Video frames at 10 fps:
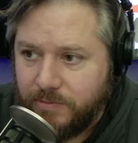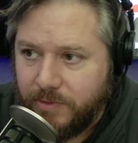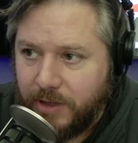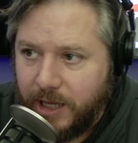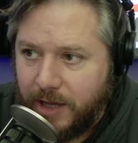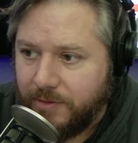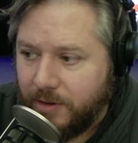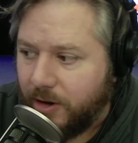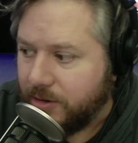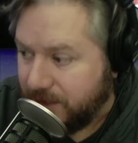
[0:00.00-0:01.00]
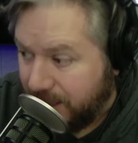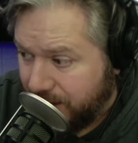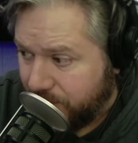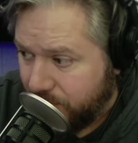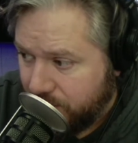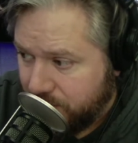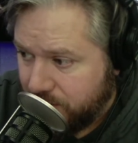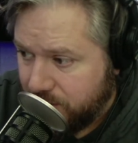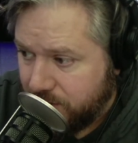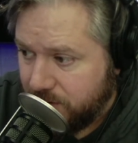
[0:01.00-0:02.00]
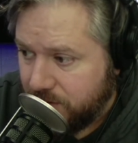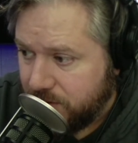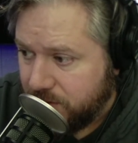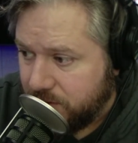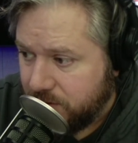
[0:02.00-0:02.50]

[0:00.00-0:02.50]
having a hard time. Is he still in the news